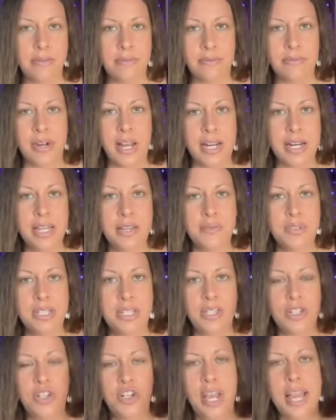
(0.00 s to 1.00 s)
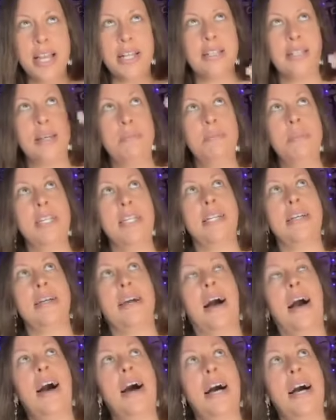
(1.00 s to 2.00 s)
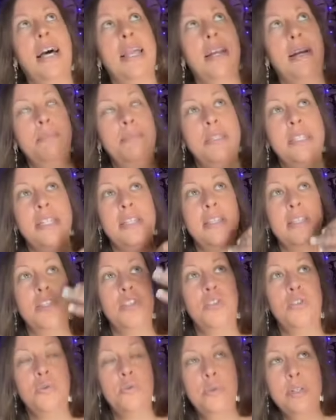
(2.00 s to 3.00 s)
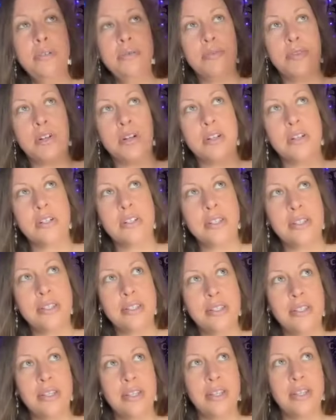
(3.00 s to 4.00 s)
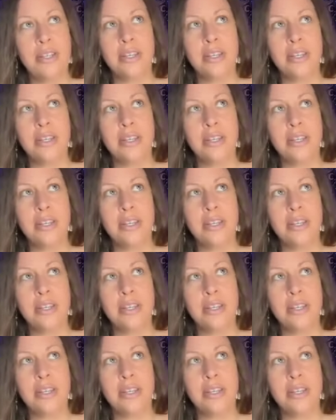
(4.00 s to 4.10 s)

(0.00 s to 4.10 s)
Not even to chance, up to God, up to the universe.